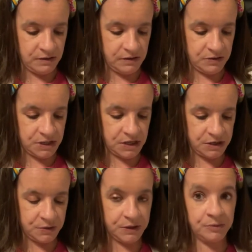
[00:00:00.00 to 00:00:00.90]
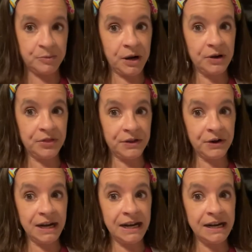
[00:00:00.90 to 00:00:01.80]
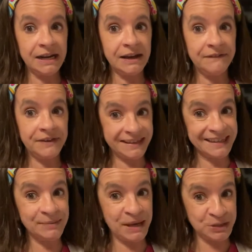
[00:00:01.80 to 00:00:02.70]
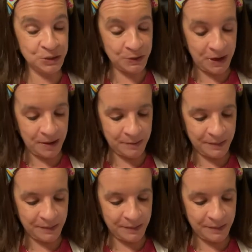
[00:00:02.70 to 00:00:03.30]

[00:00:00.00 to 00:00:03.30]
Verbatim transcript: three yard quilt part three, fixing my screw up.